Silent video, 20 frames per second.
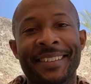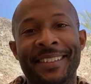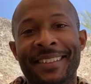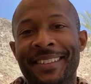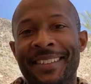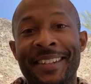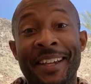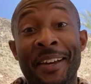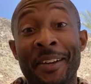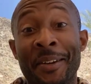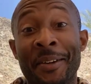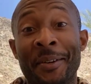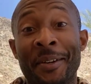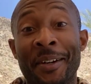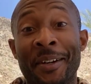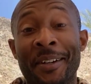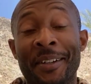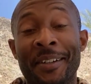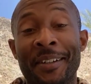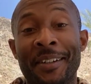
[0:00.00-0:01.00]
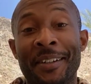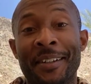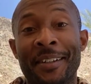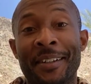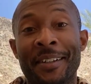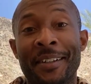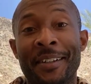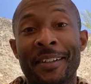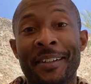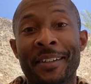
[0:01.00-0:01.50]
Y'all know her.
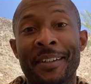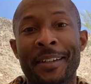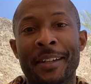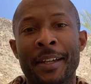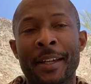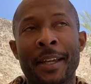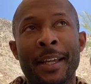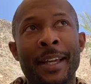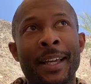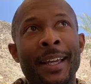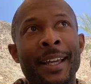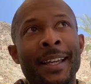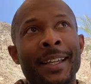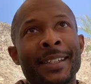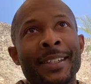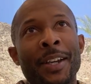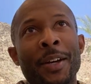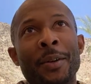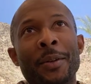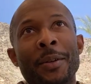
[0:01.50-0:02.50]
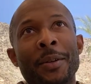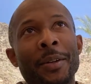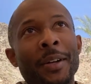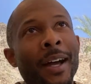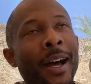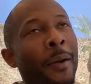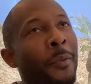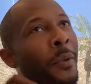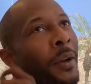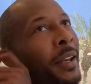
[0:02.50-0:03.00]
So
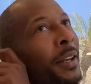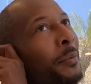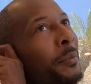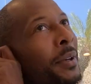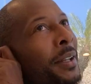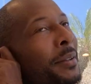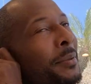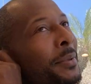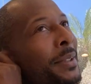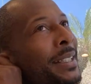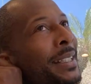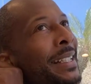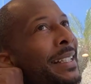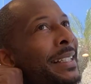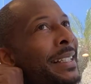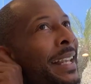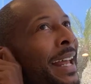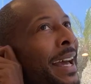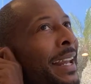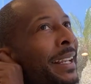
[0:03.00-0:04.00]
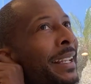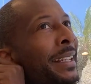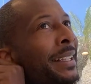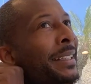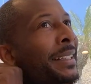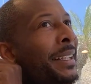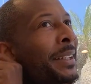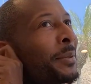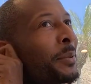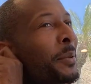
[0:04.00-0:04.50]
I went to Cincinnati
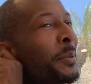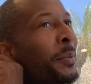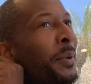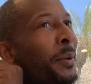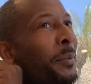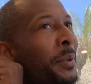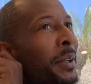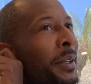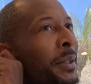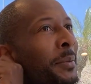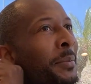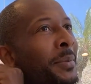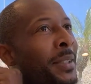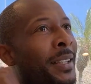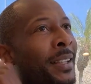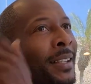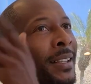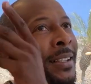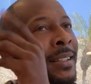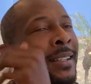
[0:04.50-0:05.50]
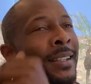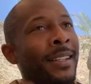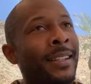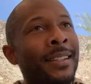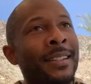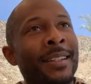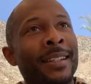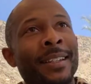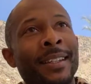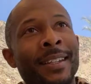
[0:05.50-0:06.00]
and we went with him to
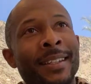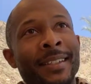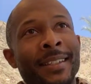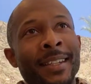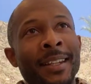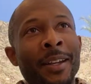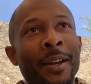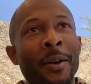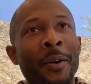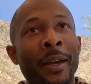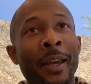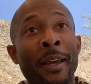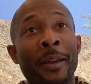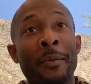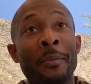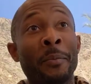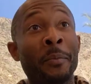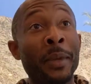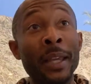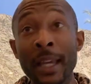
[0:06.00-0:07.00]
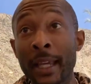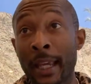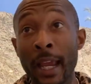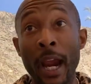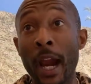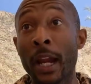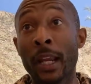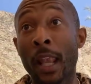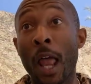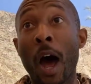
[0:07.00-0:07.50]
the casino, and me and
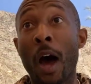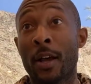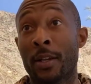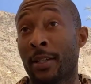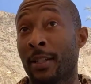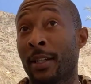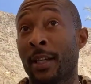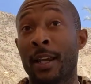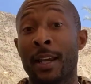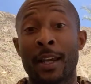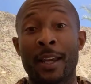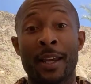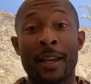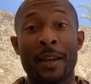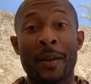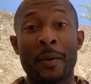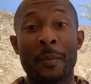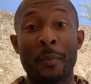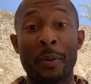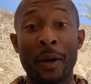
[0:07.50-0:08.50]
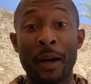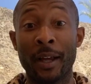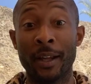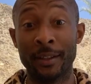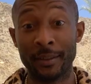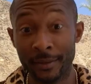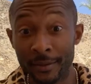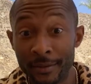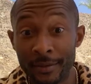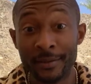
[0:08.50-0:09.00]
Gary lost.
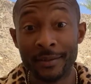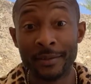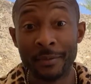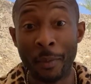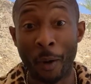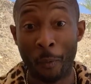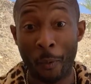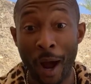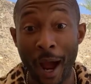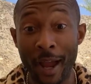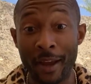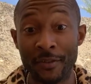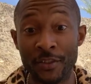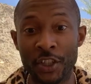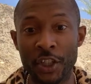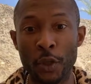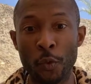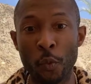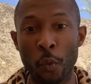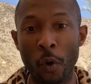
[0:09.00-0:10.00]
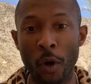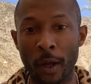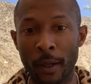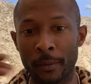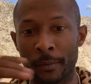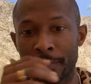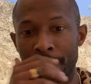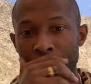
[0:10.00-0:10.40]
But my wife, she won.